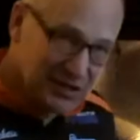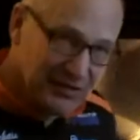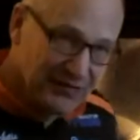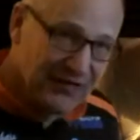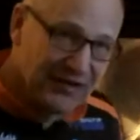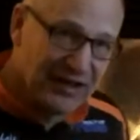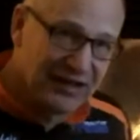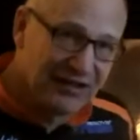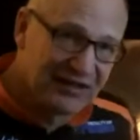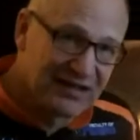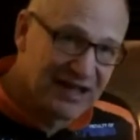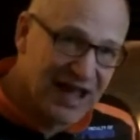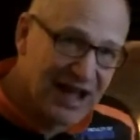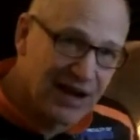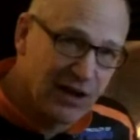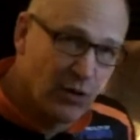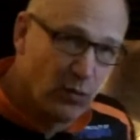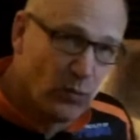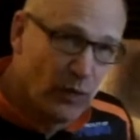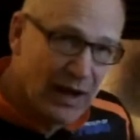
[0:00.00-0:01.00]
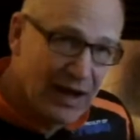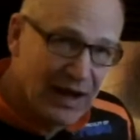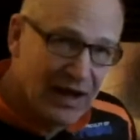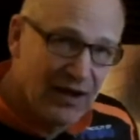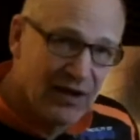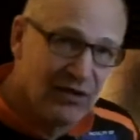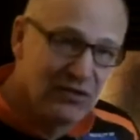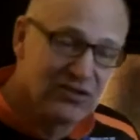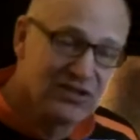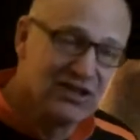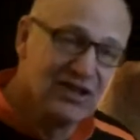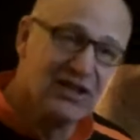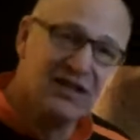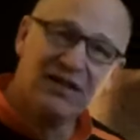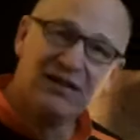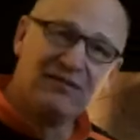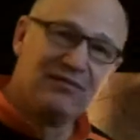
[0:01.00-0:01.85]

Gist to Forget to Tackle Warehouse.